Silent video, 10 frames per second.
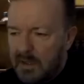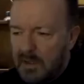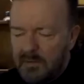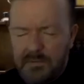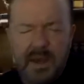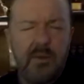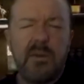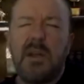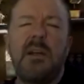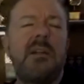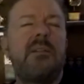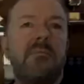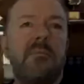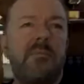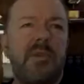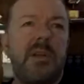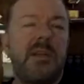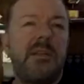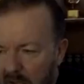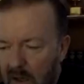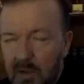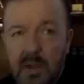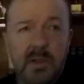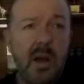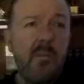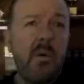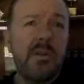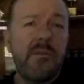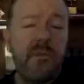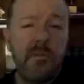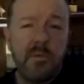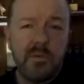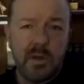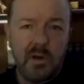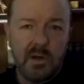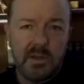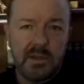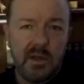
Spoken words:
Founder. Brilliant. I've watched football docs.